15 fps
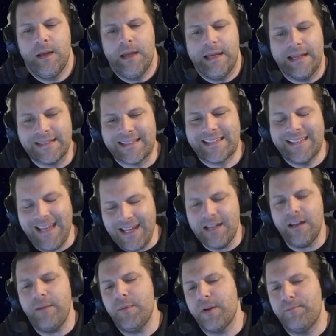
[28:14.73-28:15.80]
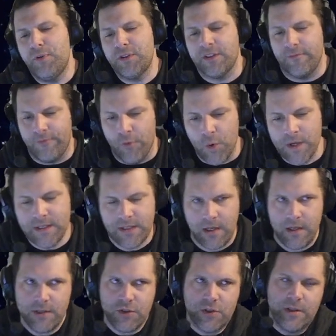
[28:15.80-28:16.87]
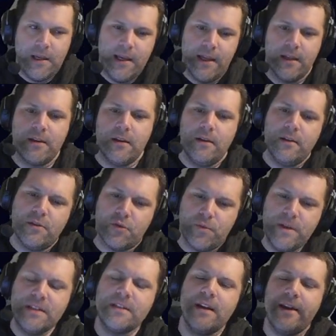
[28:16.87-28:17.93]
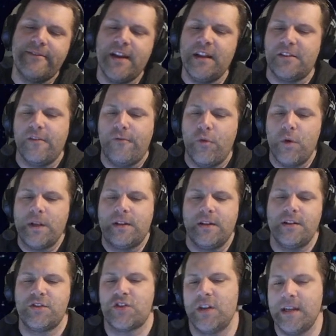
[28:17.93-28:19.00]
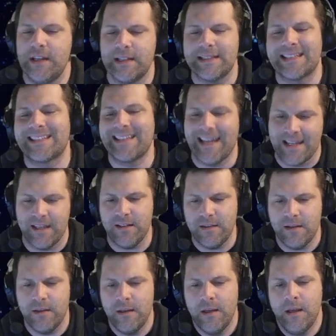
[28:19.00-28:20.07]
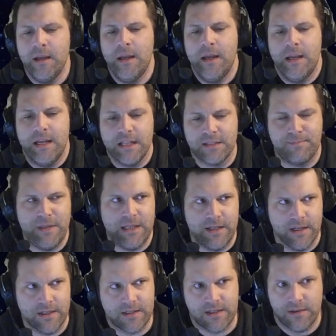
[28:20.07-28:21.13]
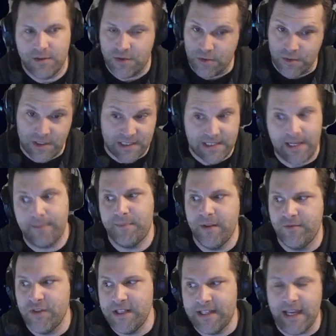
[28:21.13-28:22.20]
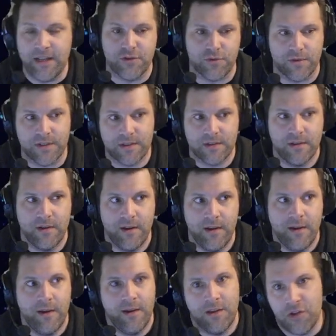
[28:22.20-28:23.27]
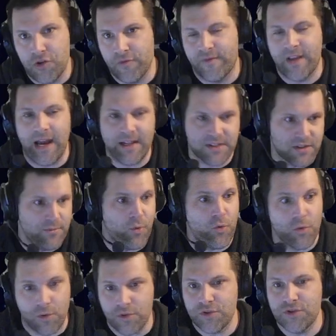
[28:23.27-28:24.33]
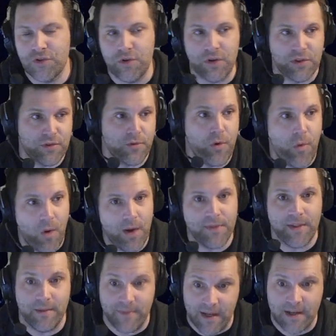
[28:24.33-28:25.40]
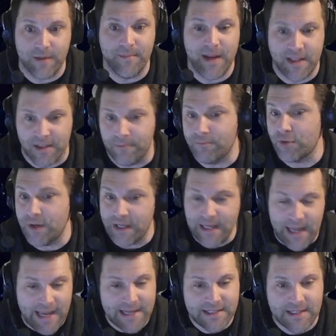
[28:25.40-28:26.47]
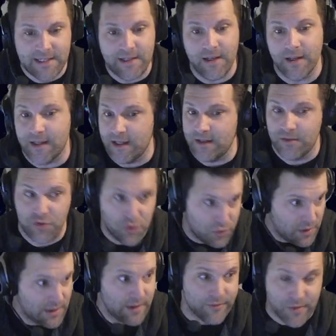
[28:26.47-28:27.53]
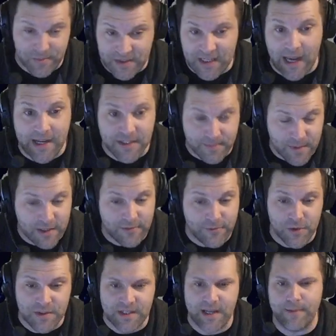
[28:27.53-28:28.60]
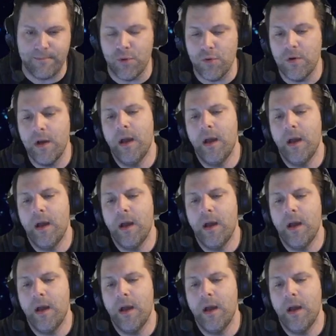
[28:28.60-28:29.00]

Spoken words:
In second, I'm going to put the Void Touched, and the reason I've got the Void Touch in second is because they're deceptively dangerous. You've got some orders you can throw on them that can make them pretty nasty. Again, you could give them Seismic, for example.